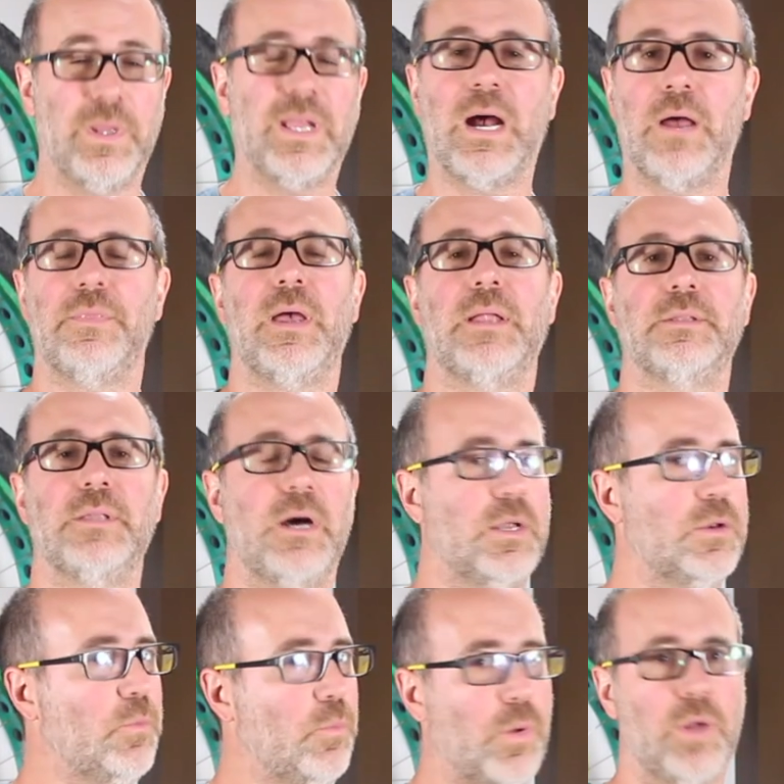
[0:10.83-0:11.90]
We got that
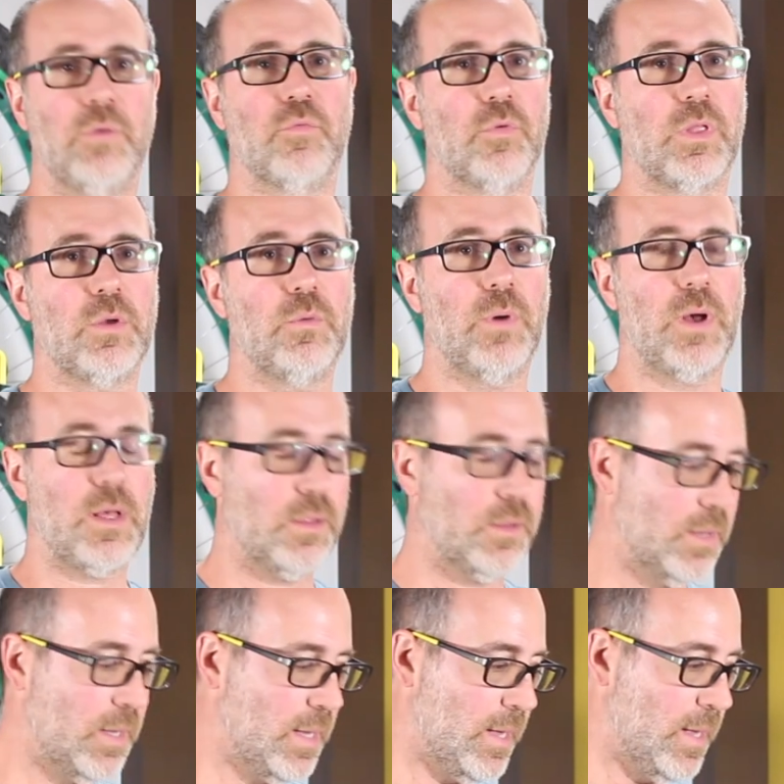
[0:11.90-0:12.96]
done, went really
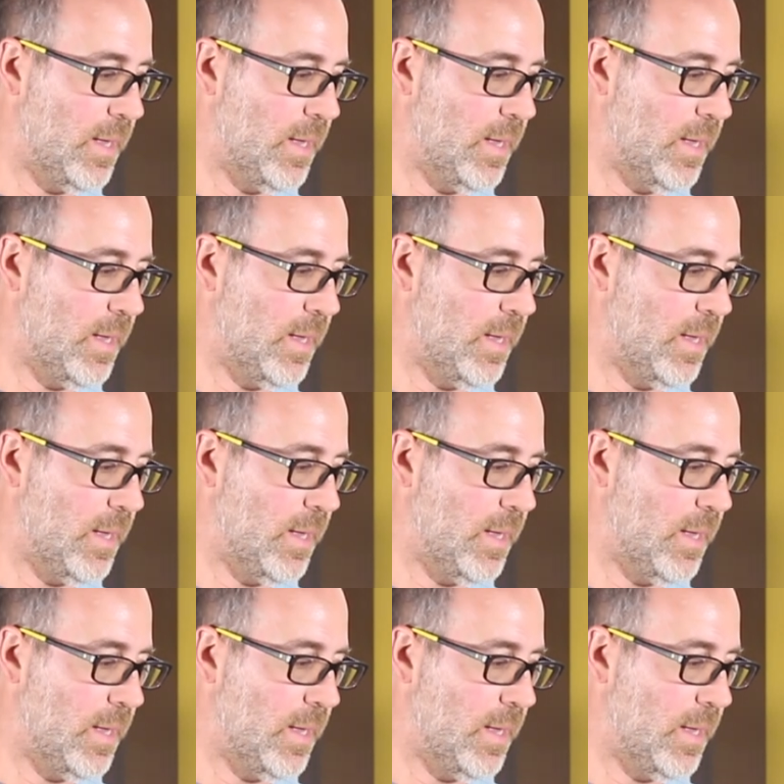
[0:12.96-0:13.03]
well.